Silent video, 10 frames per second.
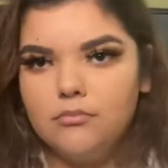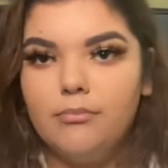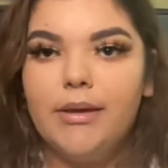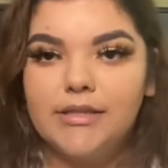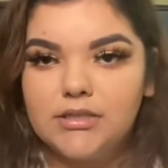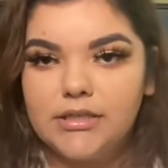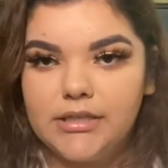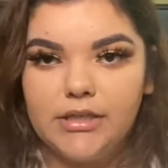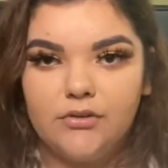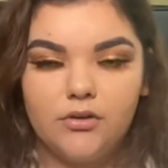basic
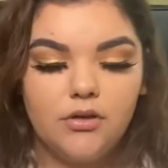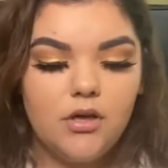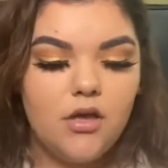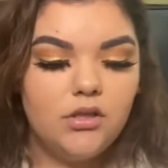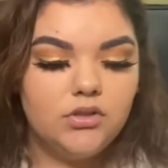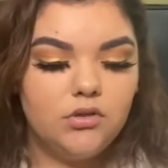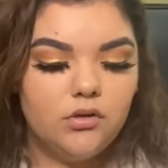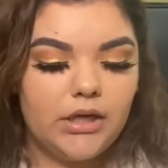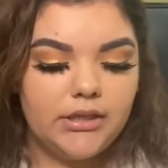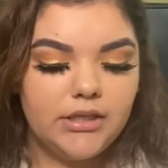either.
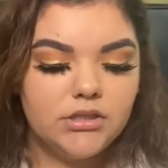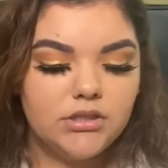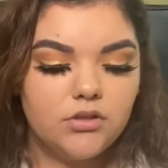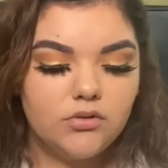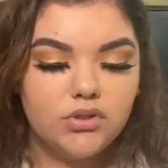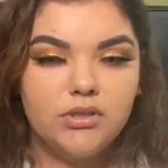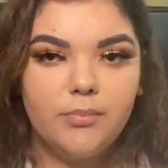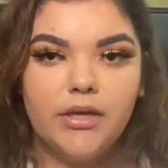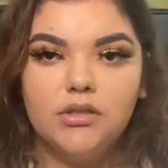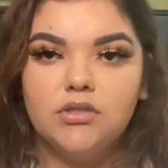So I think it just also
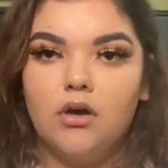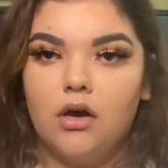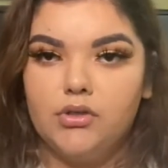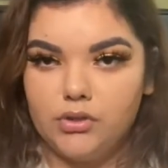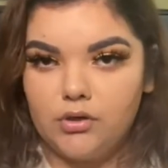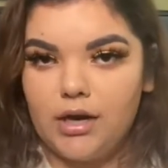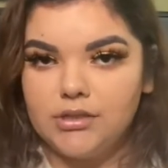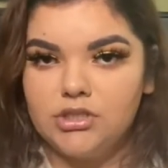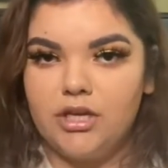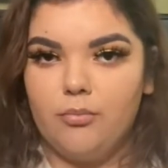depends on your eye
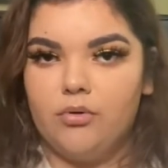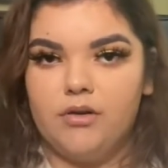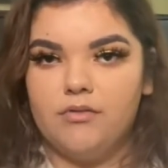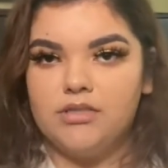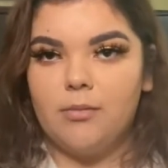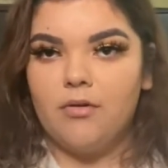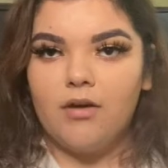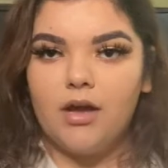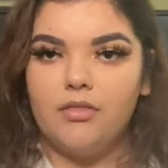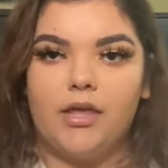shape, whatever type of
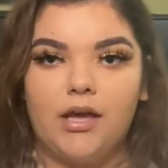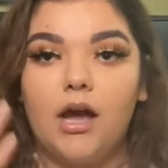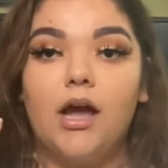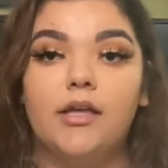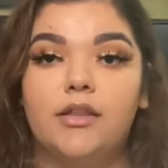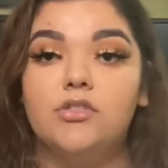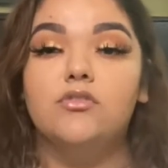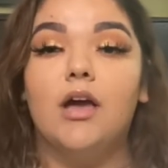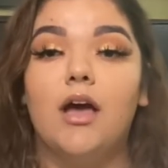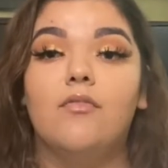like eye that
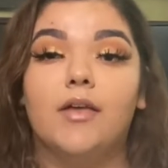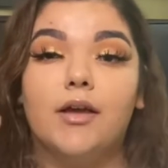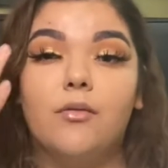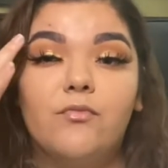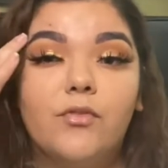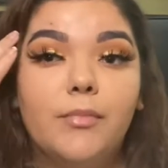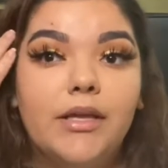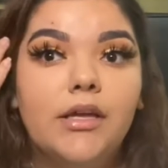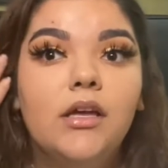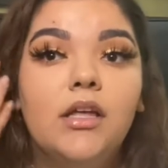you have. Like for
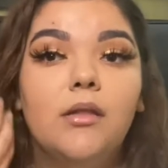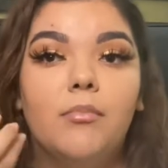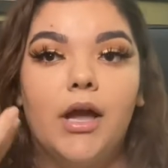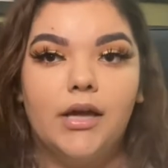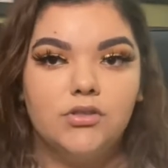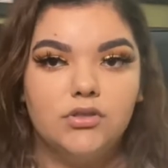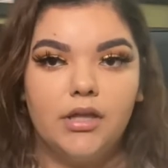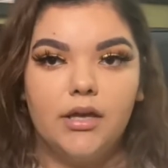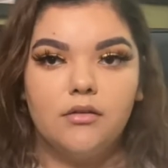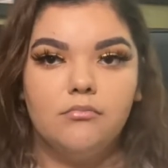me, my eyes are
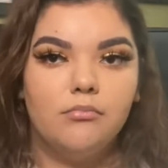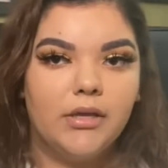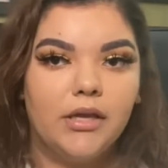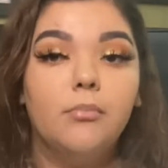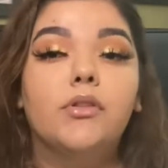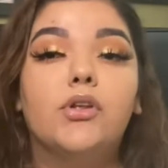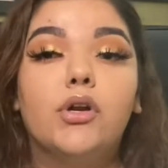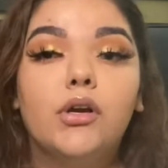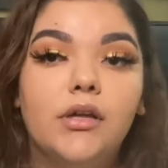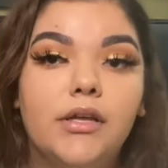like big, but they're
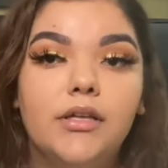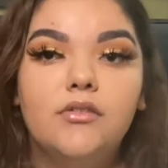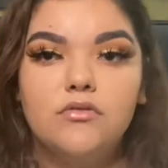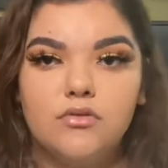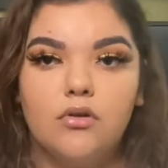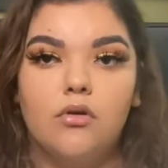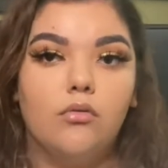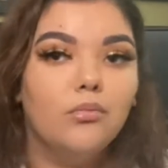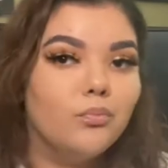hooded, so